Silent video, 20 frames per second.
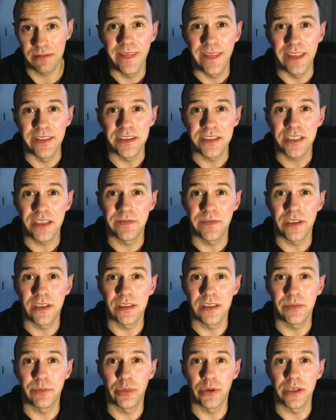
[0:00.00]
And this
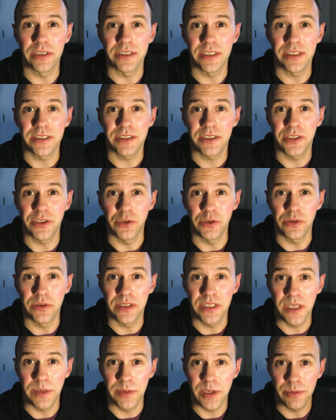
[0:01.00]
conveniently brings us to
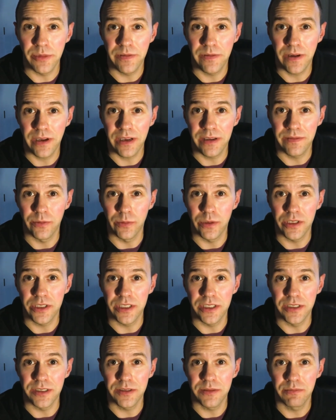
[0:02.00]
tip number five, which
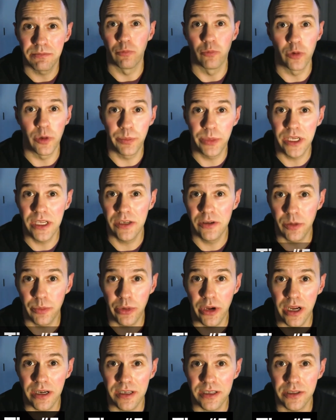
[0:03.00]
is repeat your
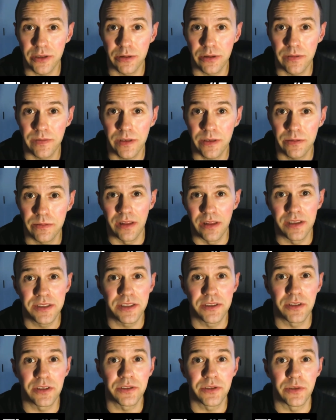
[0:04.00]
practice or review. And this
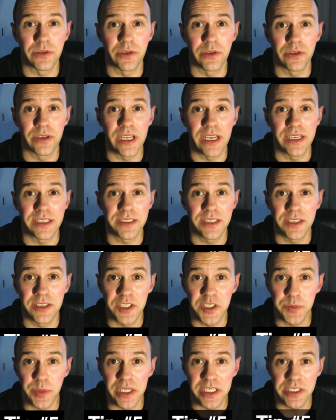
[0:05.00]
is also known as
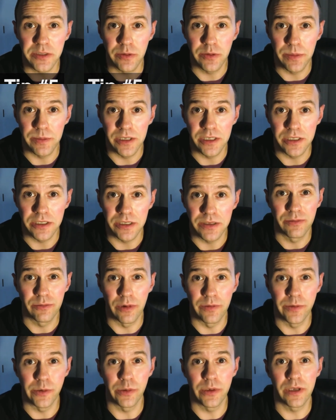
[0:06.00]
spaced repetition.
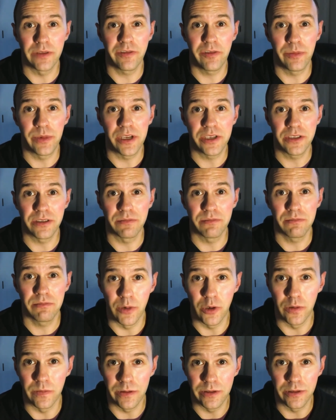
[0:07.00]
Reviewing information
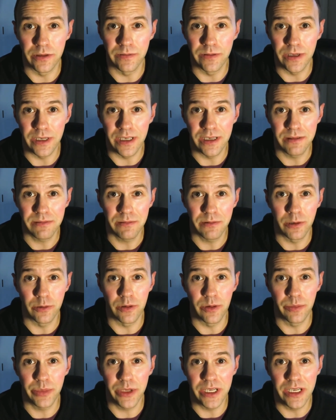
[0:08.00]
over and over again, or
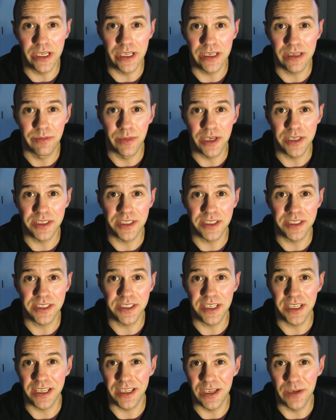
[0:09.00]
repeating it, makes it
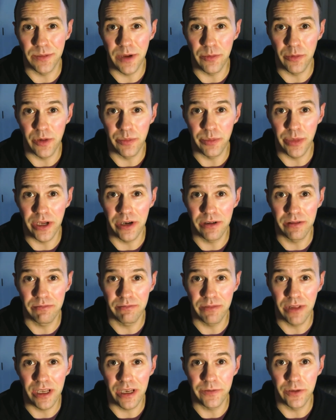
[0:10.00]
stick in your memory better
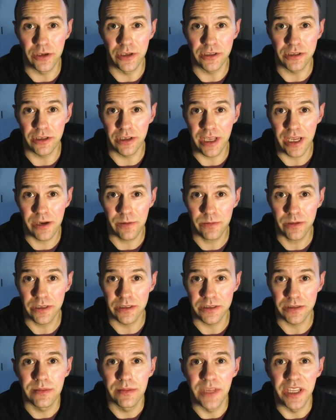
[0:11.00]
than if you just look at it
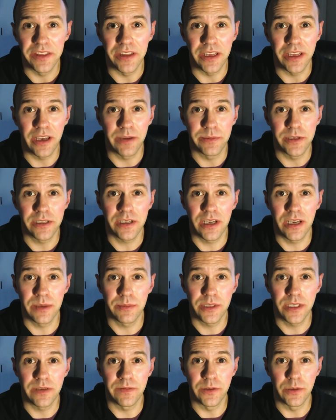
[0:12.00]
once. And think, how many
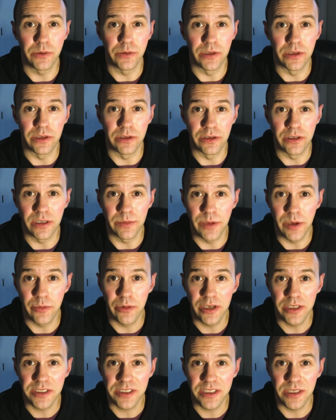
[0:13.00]
times have you learned or
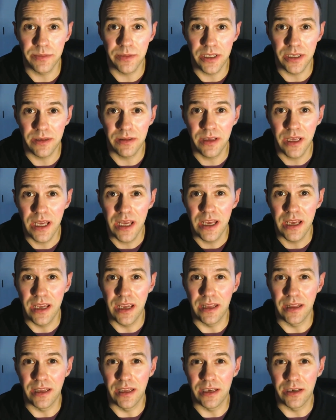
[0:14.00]
memorized something
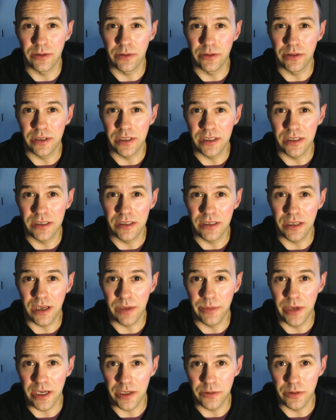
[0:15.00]
and then only to
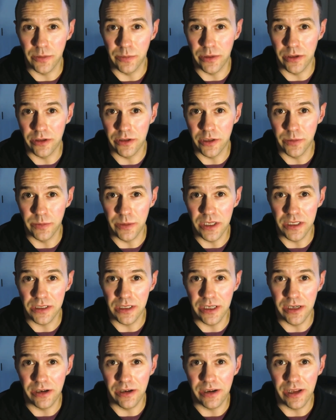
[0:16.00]
come back to it one or two weeks
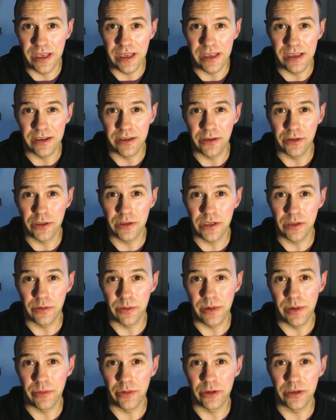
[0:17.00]
later and all you can
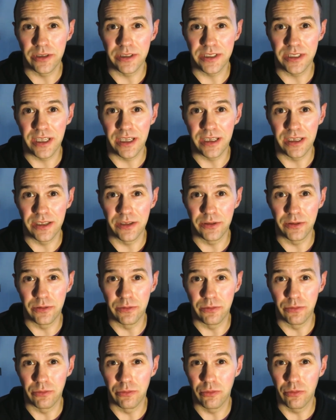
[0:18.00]
remember is that you
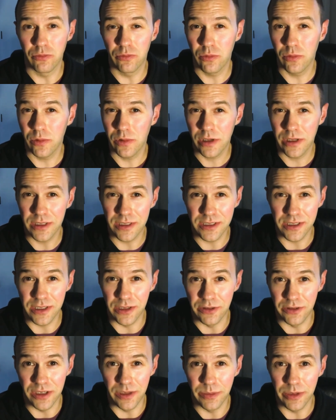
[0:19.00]
once
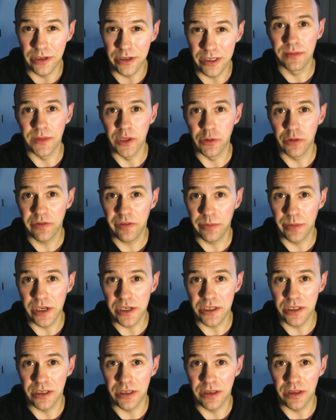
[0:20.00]
learned about it? New
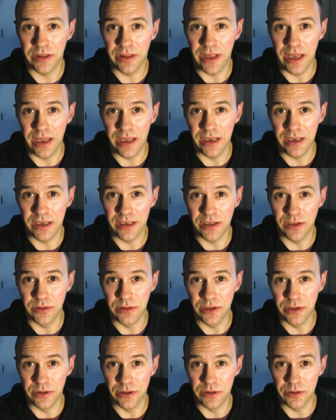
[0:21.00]
information that you
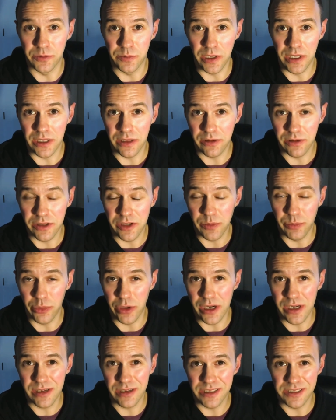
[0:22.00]
don't use regularly, your
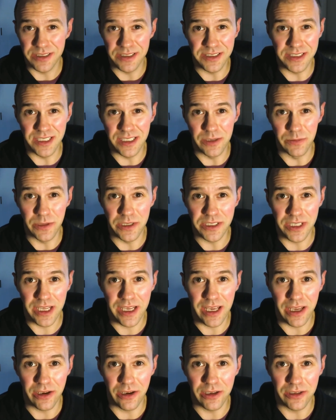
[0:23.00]
brain doesn't see any reason to
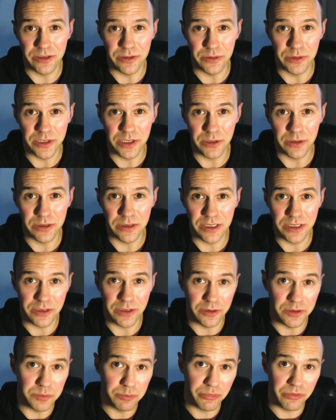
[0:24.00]
hang on to, so it just
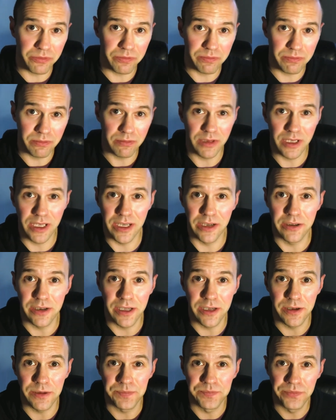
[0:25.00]
goes, pfft, get out of
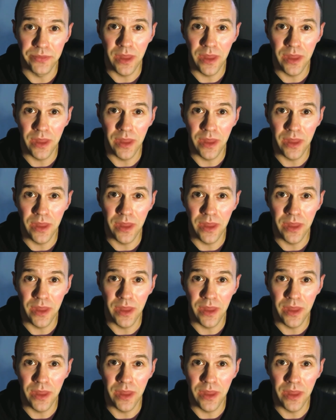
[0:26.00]
here.